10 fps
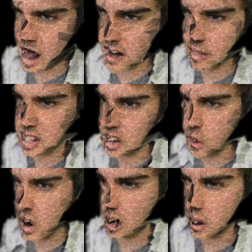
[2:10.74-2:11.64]
kind of is no
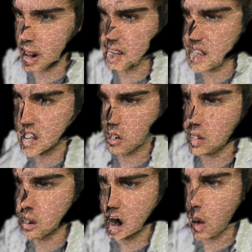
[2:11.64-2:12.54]
longer a single
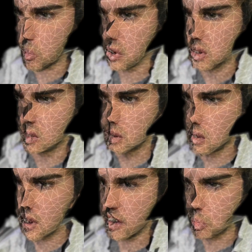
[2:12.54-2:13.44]
output
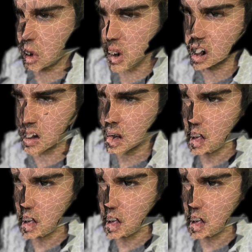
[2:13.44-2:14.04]
of a project.